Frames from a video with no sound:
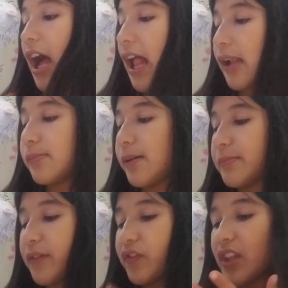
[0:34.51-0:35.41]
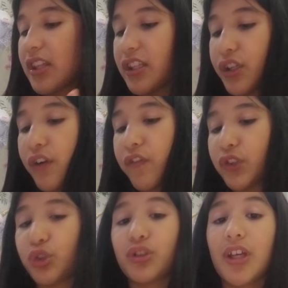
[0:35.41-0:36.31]
album of the year for
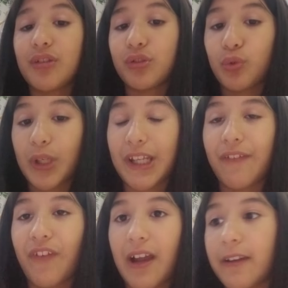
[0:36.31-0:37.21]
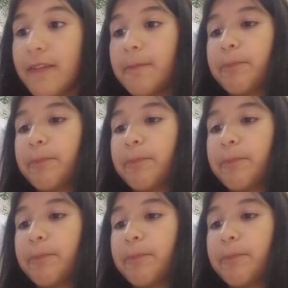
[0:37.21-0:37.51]
2025.